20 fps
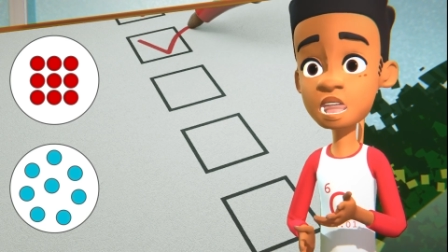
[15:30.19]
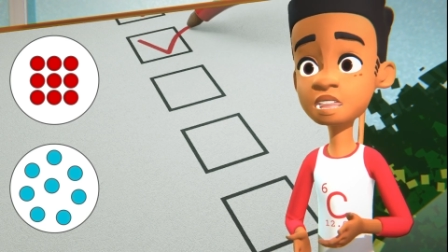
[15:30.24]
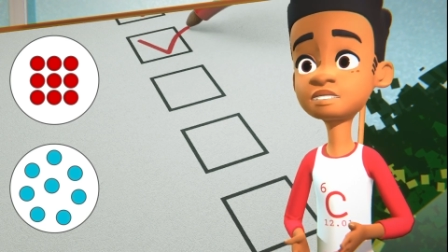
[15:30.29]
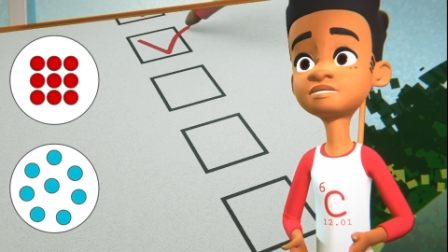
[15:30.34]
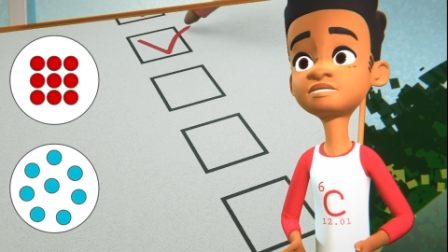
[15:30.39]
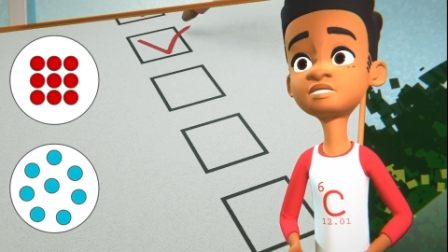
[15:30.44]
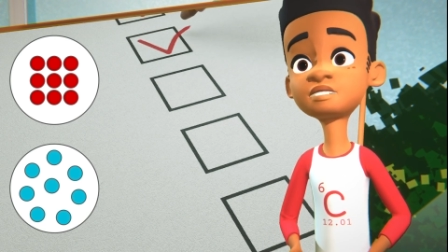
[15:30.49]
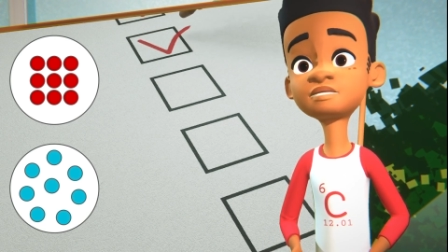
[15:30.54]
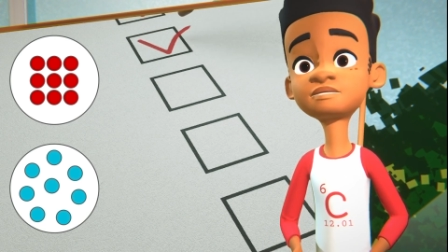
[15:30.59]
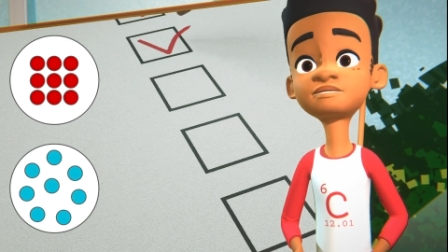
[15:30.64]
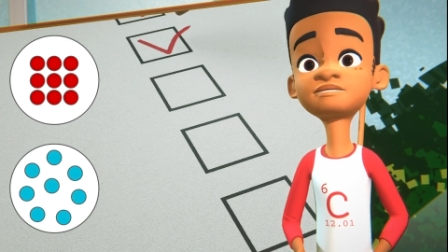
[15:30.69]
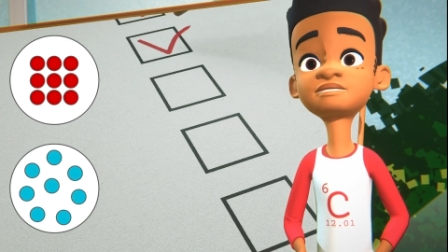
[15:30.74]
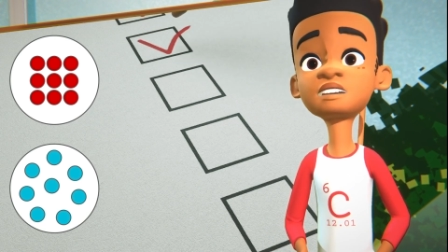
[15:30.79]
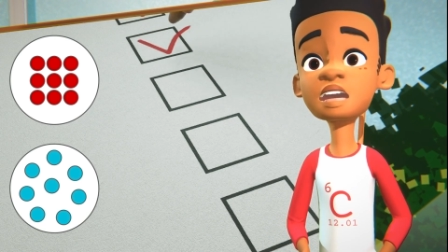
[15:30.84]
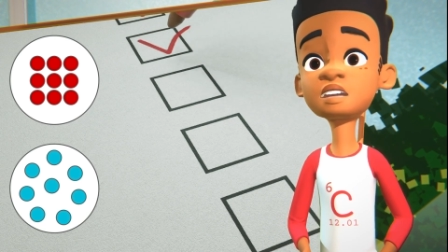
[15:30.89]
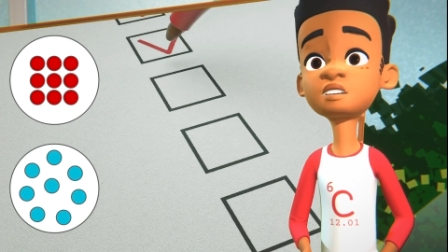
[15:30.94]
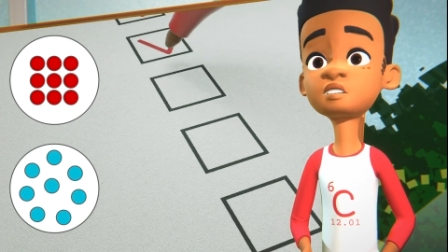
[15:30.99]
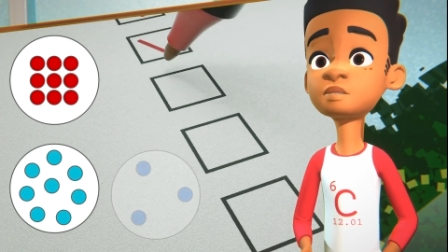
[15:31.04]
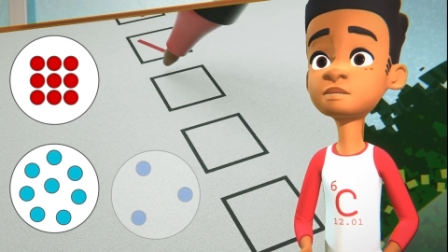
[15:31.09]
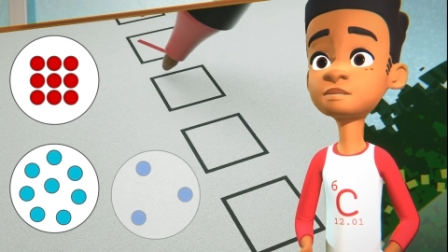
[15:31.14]
And for a
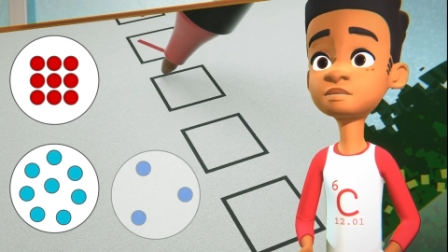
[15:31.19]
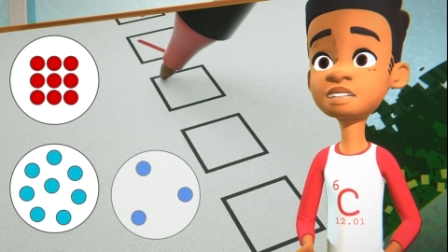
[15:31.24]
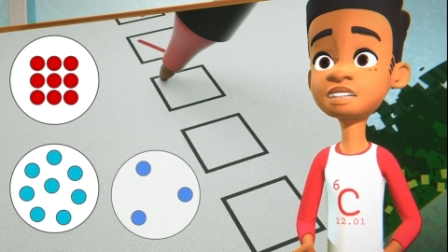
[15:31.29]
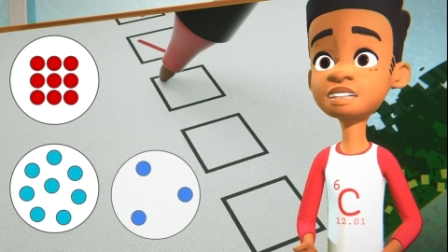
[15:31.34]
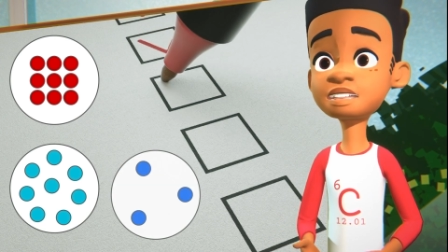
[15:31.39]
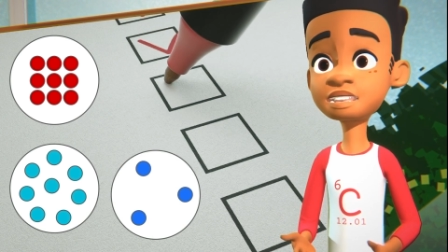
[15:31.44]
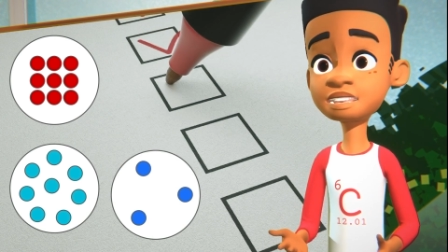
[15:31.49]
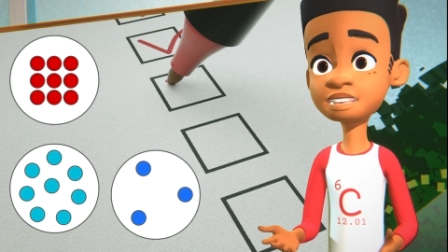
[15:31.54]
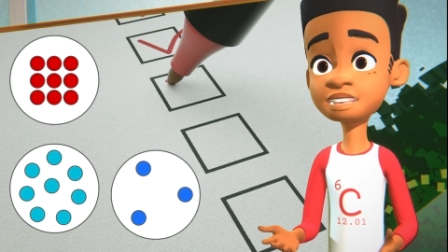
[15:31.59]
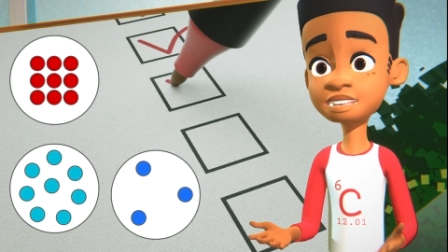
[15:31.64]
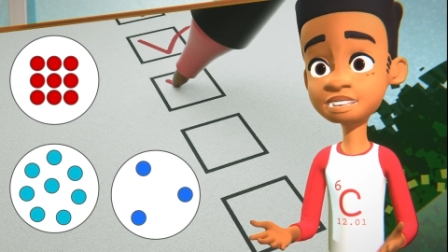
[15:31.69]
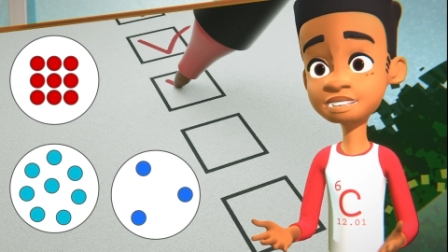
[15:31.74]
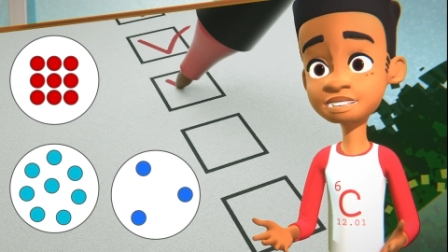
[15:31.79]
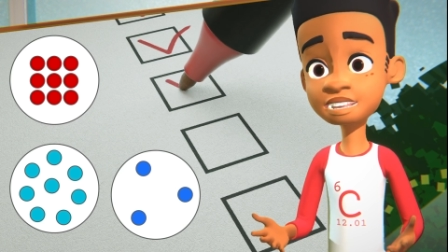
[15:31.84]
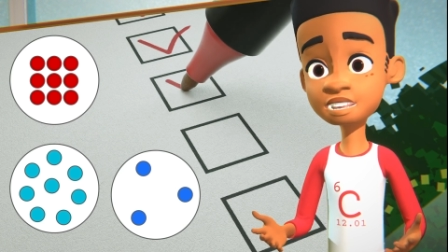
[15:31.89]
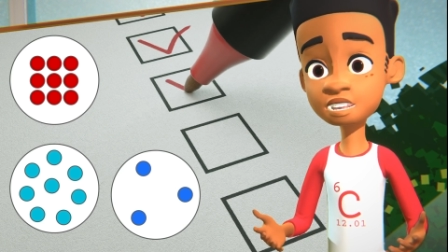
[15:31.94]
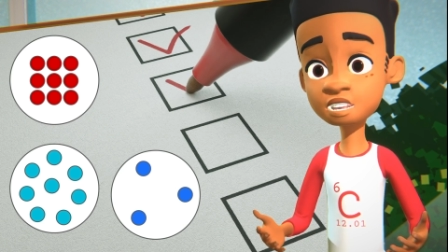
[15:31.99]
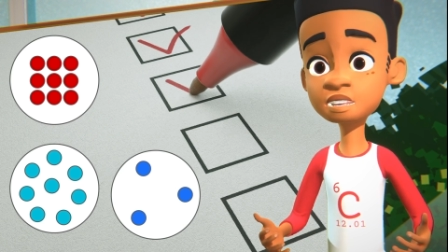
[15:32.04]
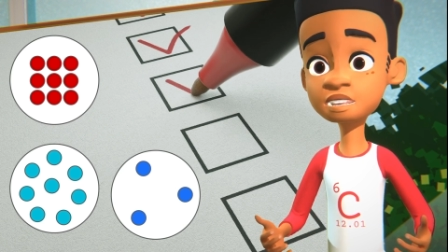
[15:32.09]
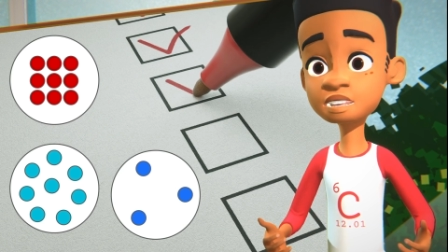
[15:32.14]
final minute,
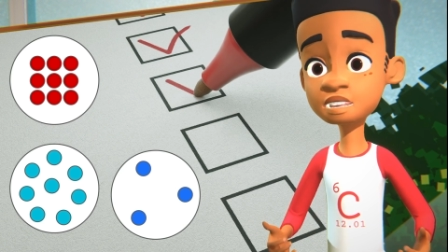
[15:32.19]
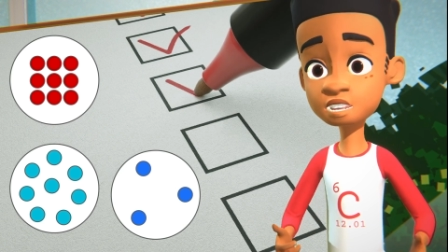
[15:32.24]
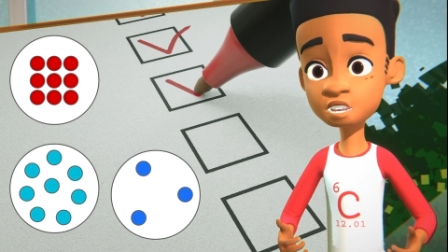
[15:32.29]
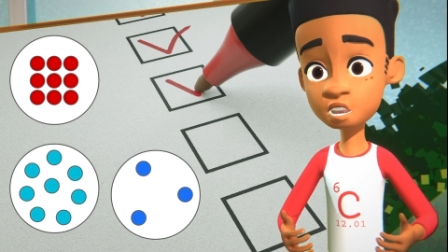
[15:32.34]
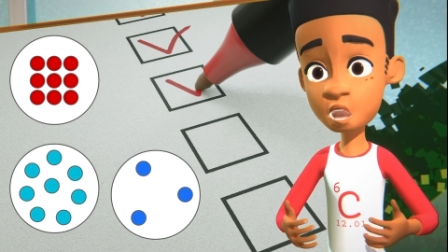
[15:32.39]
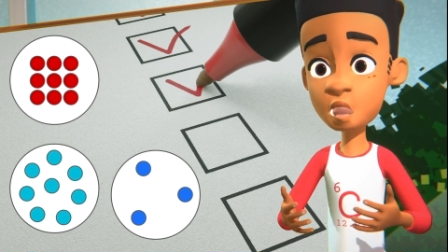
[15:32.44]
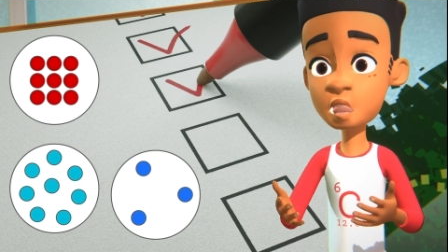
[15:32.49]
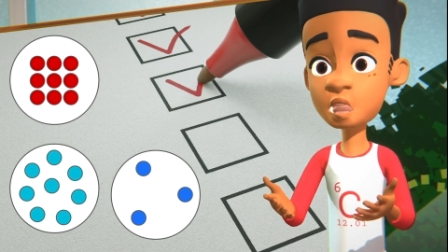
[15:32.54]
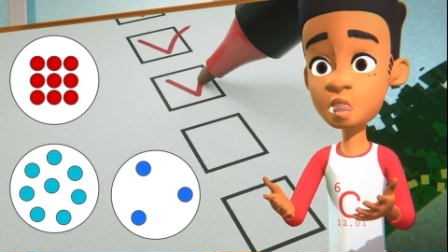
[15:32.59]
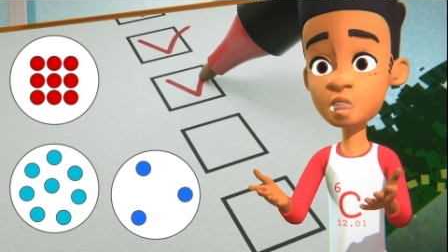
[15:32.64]
they should list